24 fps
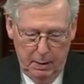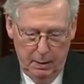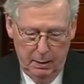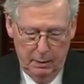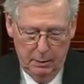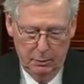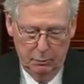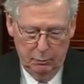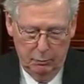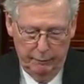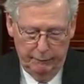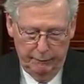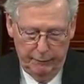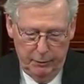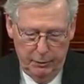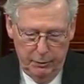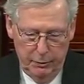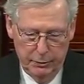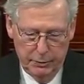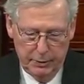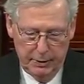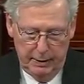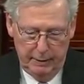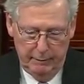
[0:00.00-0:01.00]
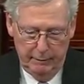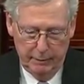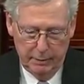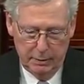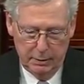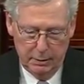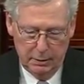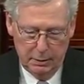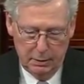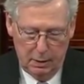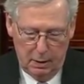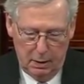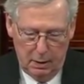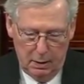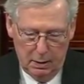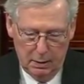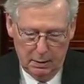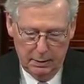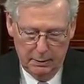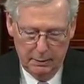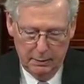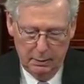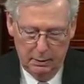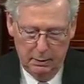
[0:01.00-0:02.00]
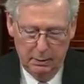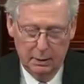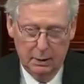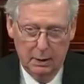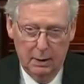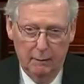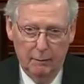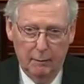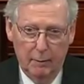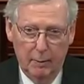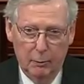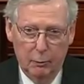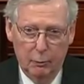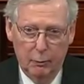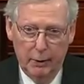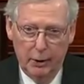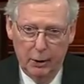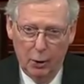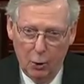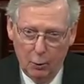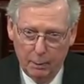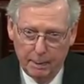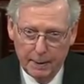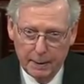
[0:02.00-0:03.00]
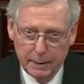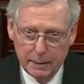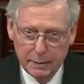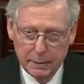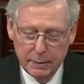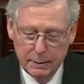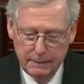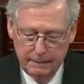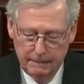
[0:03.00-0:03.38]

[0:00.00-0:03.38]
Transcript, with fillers: To refuse even to talk until the government reopens